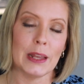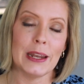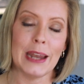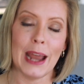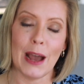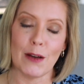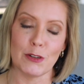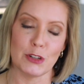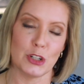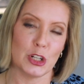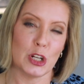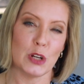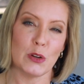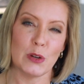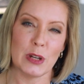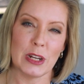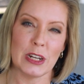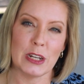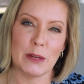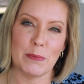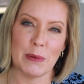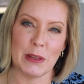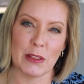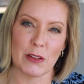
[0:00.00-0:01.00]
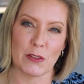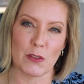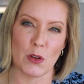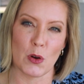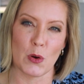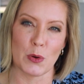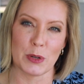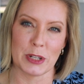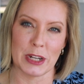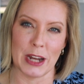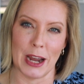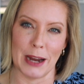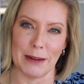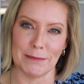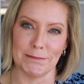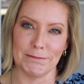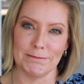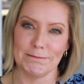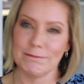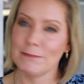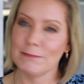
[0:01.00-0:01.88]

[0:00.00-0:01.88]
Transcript: Now, do you need to be there the whole time?